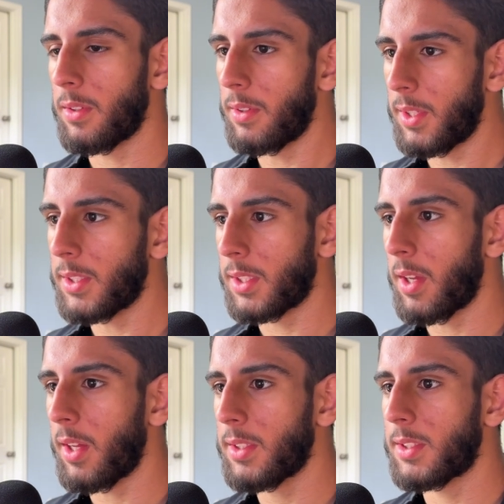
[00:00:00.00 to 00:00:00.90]
this
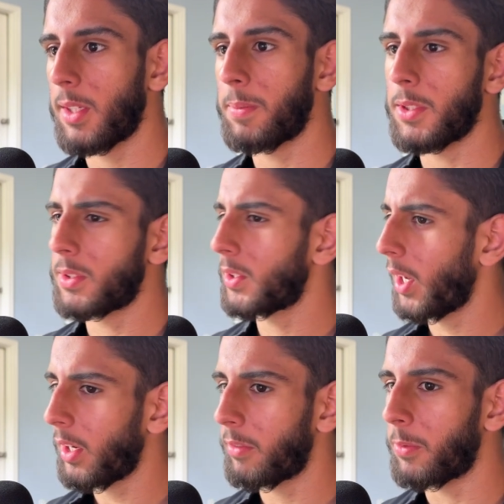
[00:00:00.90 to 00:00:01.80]
concept is
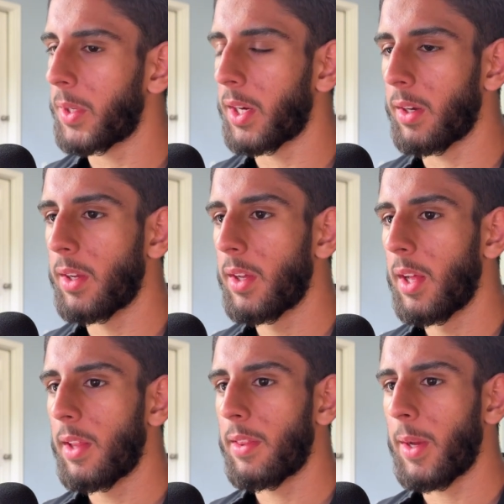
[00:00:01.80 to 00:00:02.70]
kind of weird,
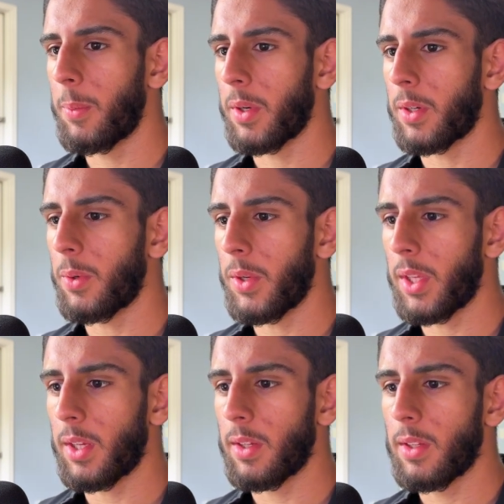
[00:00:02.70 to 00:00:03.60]
that we're
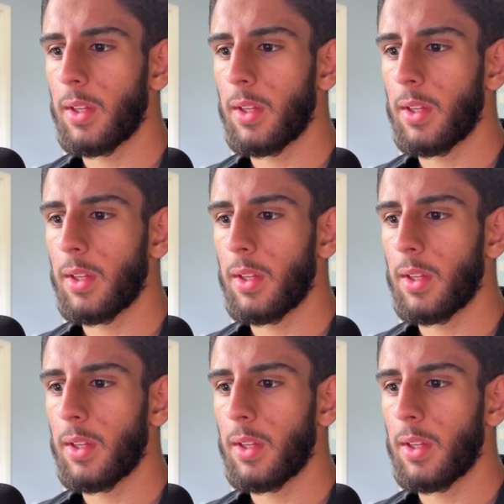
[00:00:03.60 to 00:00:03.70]
going,